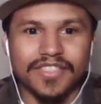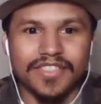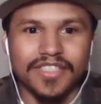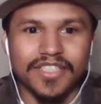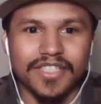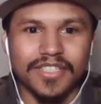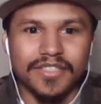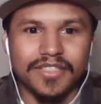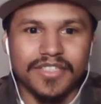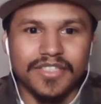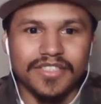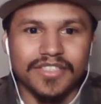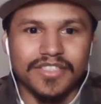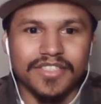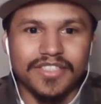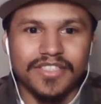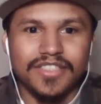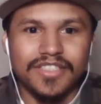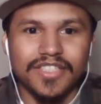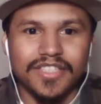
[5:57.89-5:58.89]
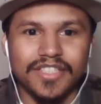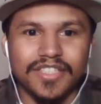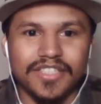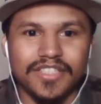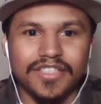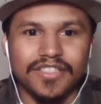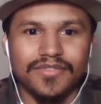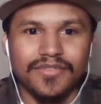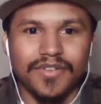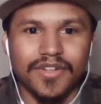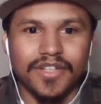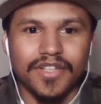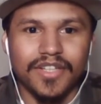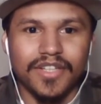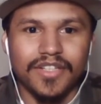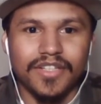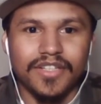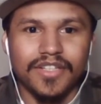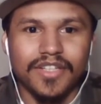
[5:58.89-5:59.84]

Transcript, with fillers: shit because this shit is fucking